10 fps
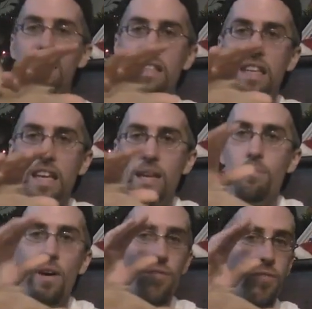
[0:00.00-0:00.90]
this
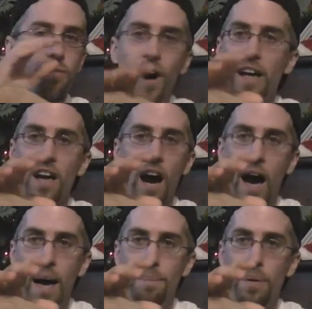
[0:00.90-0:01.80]
team the fuck
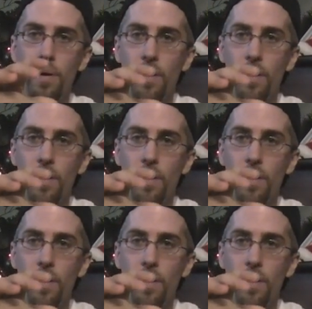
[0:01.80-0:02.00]
up.